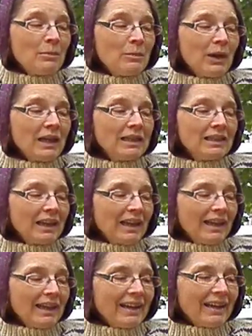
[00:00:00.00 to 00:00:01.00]
But
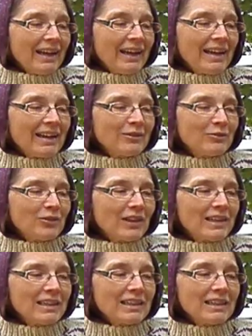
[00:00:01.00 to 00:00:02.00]
I, I had a mm-hmm.
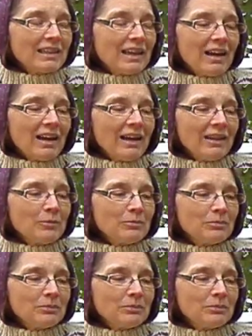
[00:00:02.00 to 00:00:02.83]
friend, and I,